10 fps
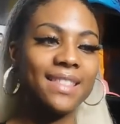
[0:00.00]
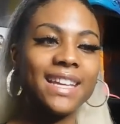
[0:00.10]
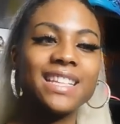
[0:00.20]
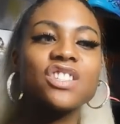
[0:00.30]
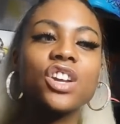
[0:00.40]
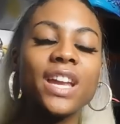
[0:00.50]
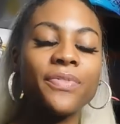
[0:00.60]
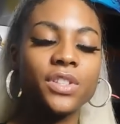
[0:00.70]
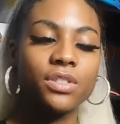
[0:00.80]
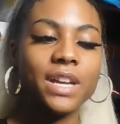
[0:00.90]
Like that's all you
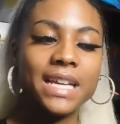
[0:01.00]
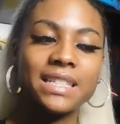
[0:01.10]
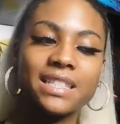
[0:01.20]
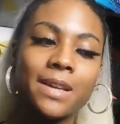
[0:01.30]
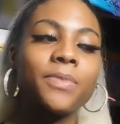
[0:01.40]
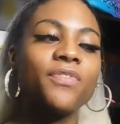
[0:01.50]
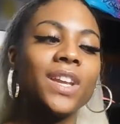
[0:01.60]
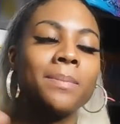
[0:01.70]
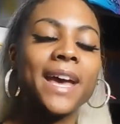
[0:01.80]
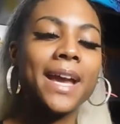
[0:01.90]
have to do, guys. Accept the
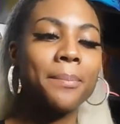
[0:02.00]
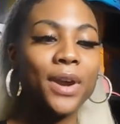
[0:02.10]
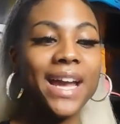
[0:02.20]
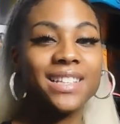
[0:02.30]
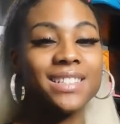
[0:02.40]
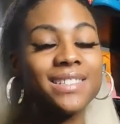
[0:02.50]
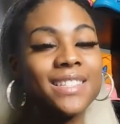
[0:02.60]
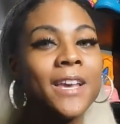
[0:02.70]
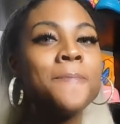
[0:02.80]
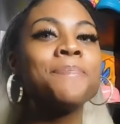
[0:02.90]
feedback, practice,
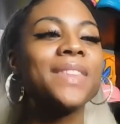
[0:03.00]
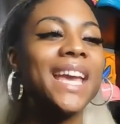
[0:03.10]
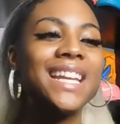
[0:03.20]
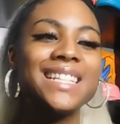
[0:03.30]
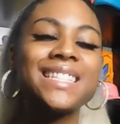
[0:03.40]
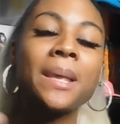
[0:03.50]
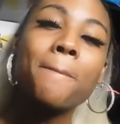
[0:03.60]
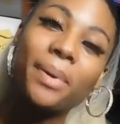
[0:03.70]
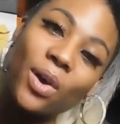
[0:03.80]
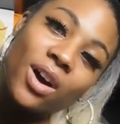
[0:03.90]
and it's a
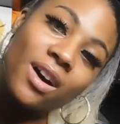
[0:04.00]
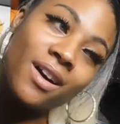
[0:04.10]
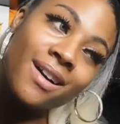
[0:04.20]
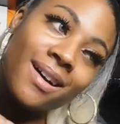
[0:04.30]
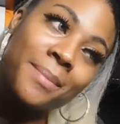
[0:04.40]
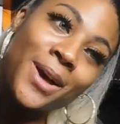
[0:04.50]
bomb.